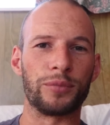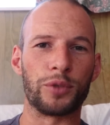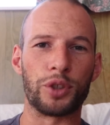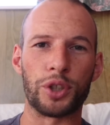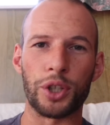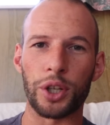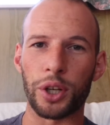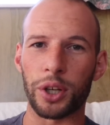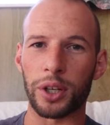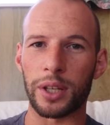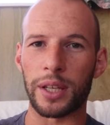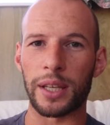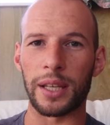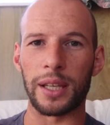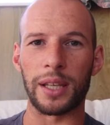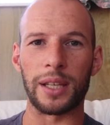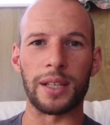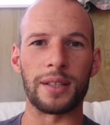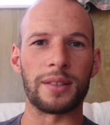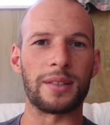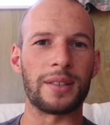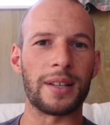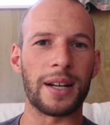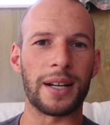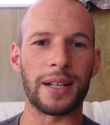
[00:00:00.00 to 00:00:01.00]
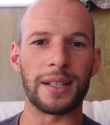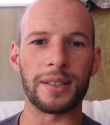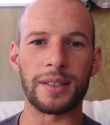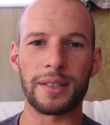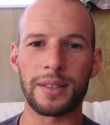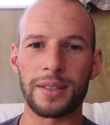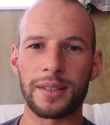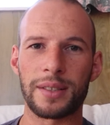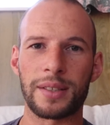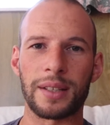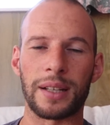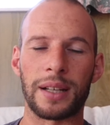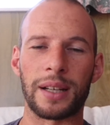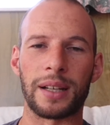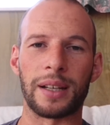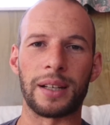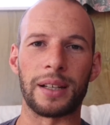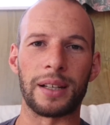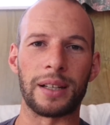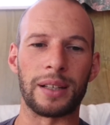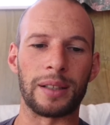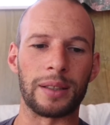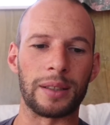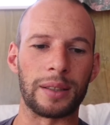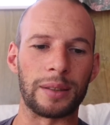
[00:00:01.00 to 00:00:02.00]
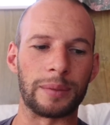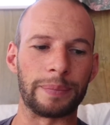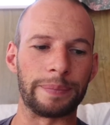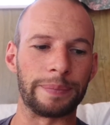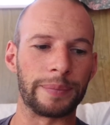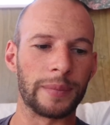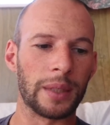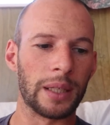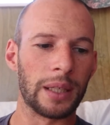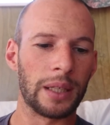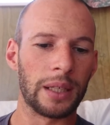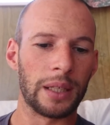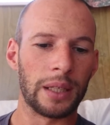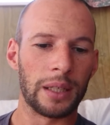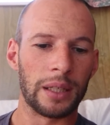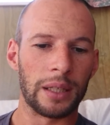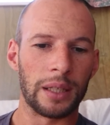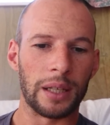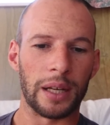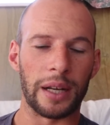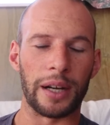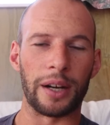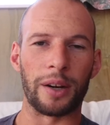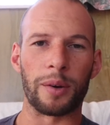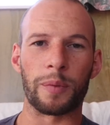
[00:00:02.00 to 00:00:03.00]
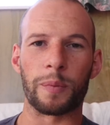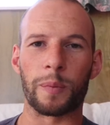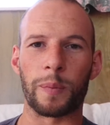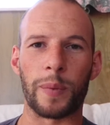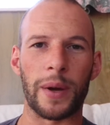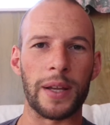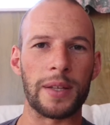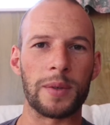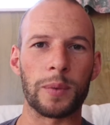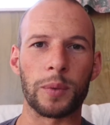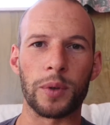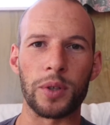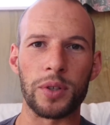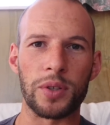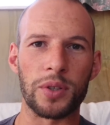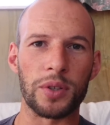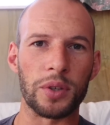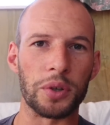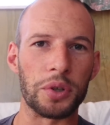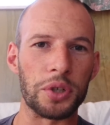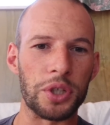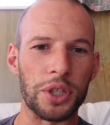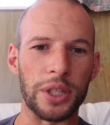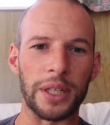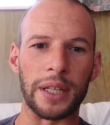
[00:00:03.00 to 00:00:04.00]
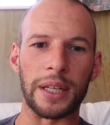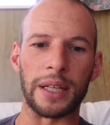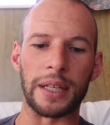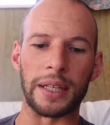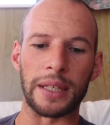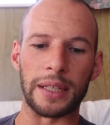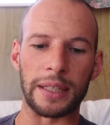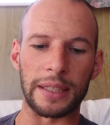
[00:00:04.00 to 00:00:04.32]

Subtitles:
jerkies, nuts, I don't know, buy some good sushi,